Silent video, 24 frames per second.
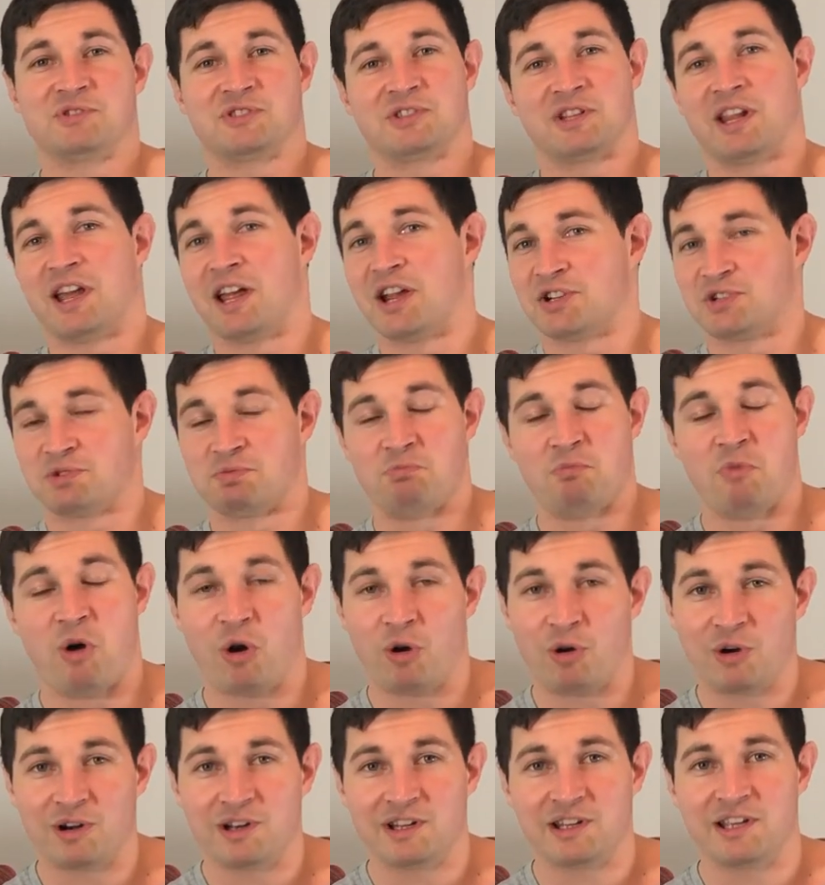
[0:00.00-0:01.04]
slash
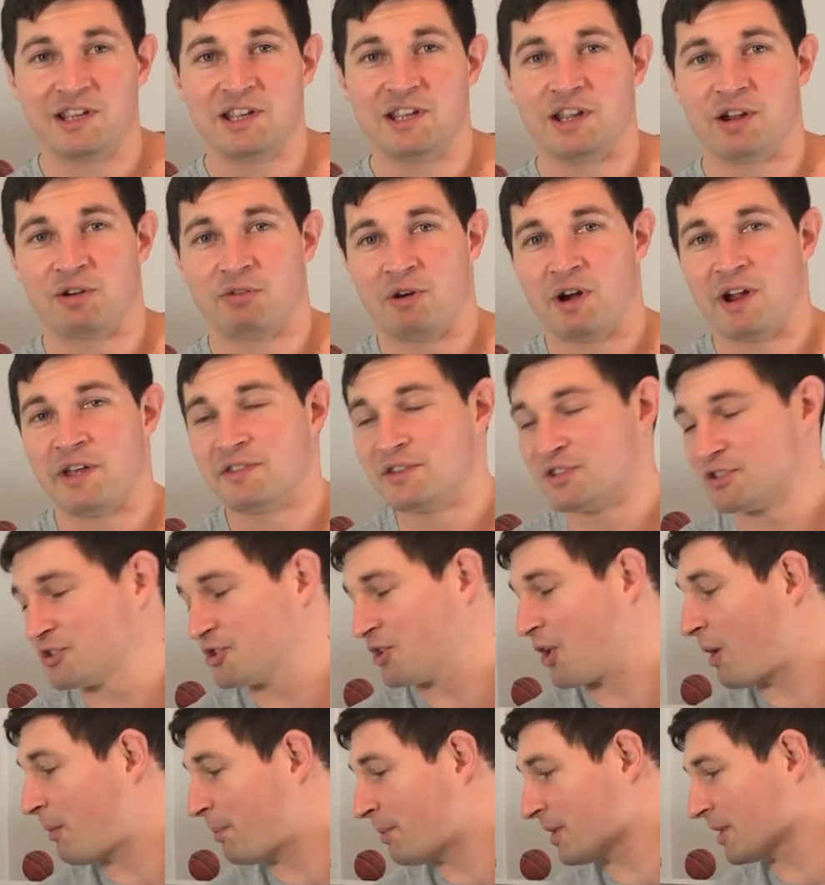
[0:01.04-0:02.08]
morally around this
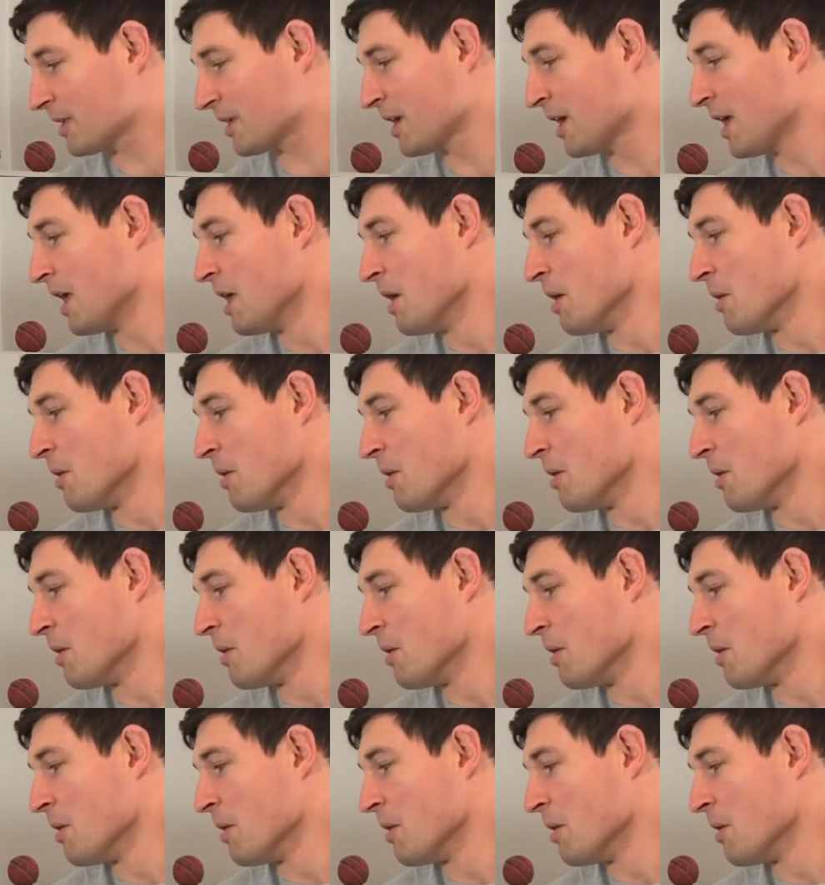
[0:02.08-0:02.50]
topic,